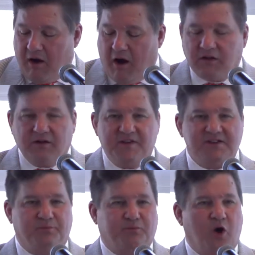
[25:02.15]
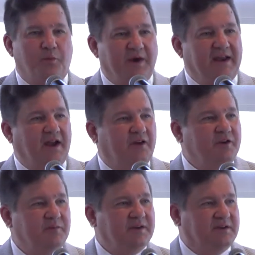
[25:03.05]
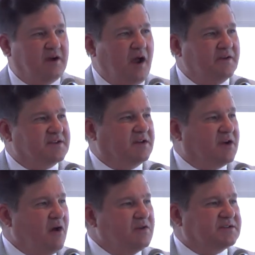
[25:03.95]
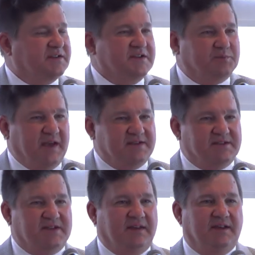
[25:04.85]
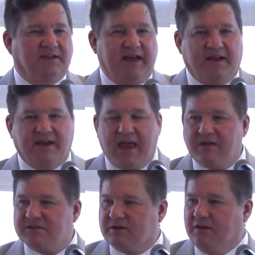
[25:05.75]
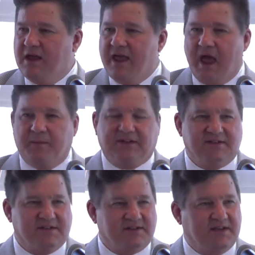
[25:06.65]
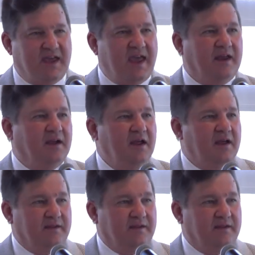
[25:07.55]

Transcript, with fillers: All of this appropriated $100 million that goes to these places like the Atlantic Council, Hamilton 68,